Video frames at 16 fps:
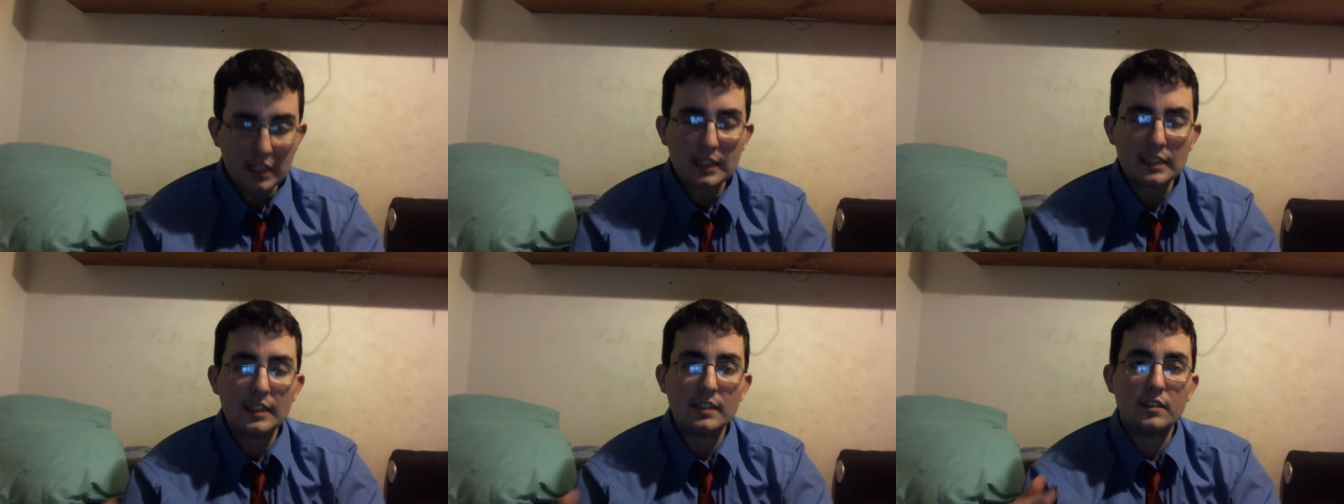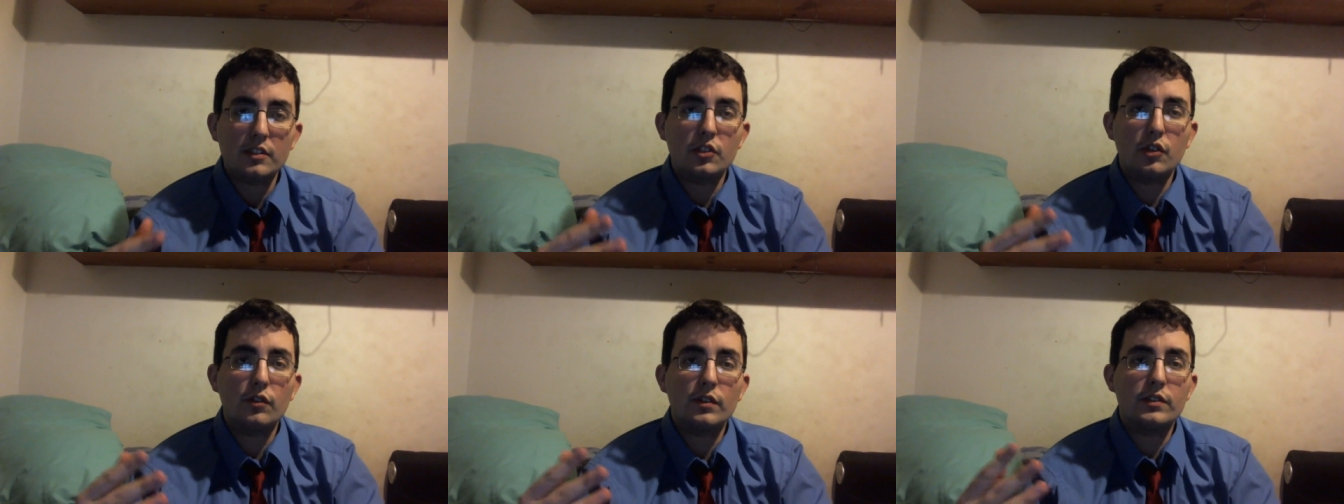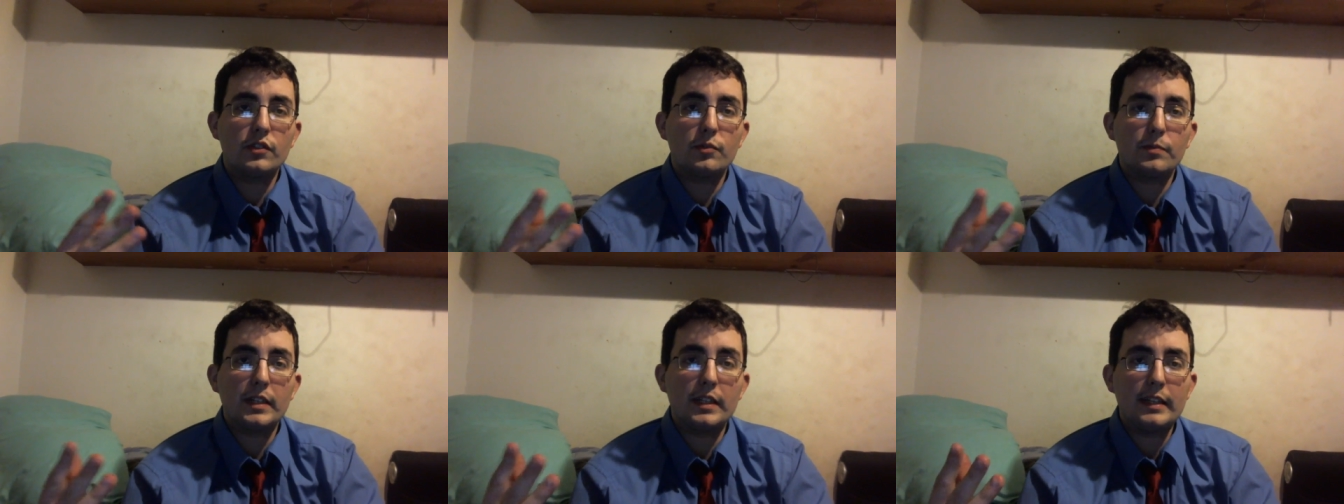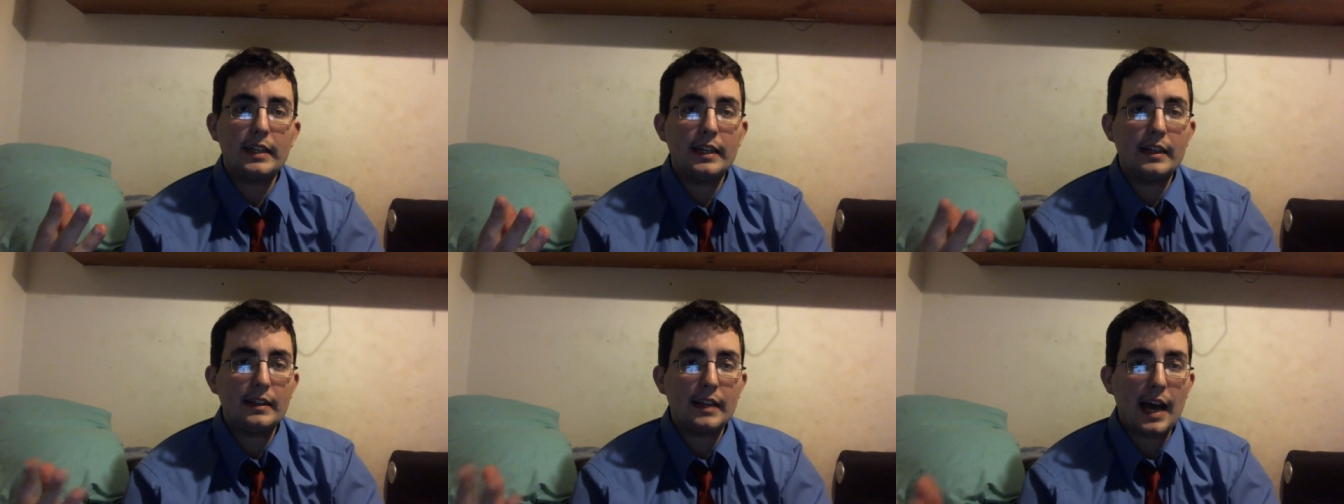this is going to be the
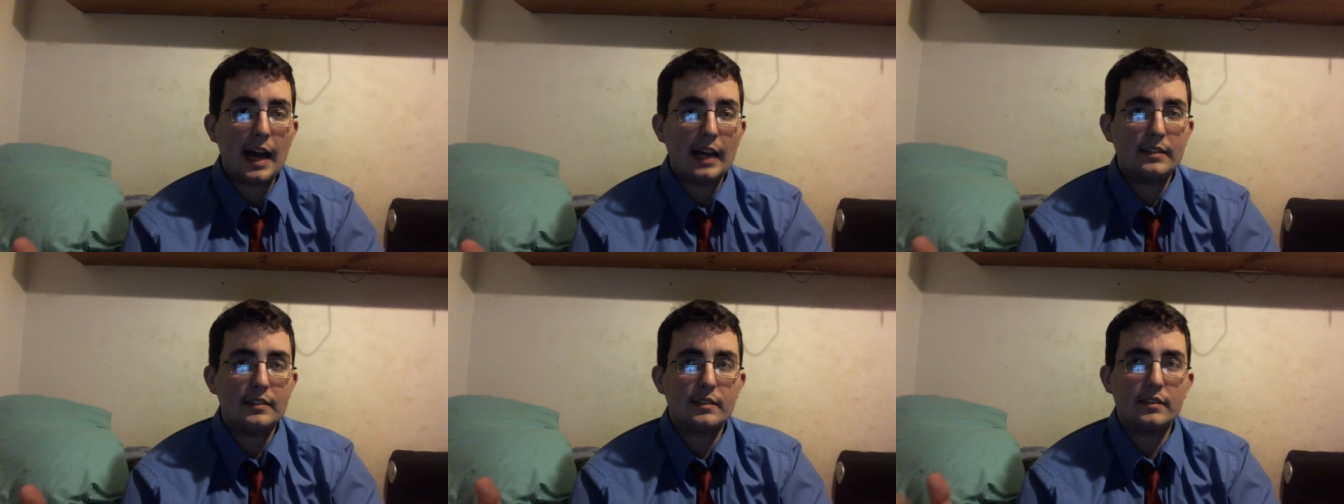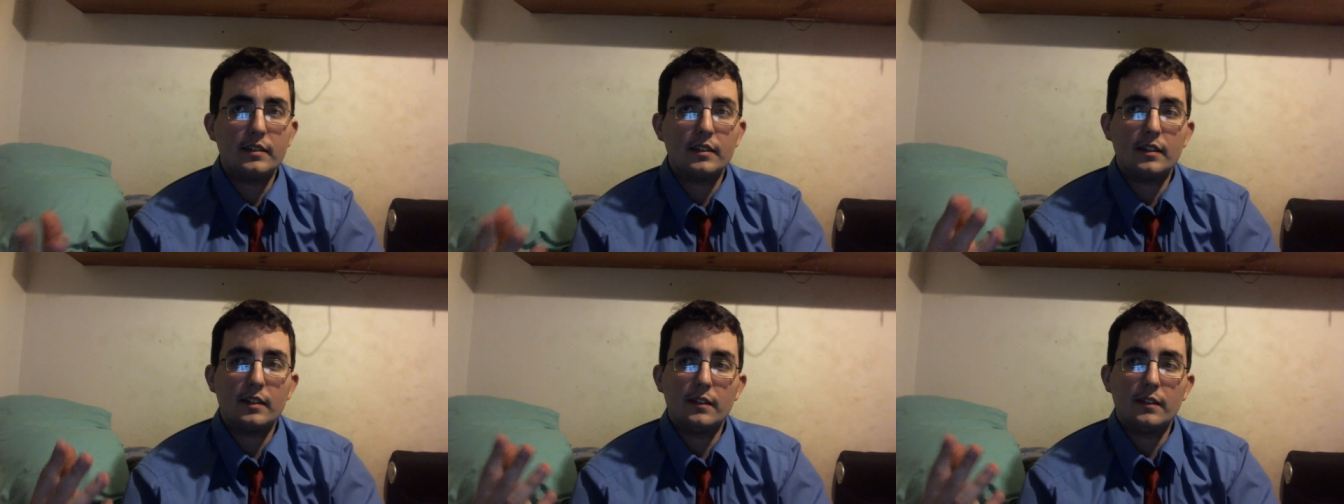last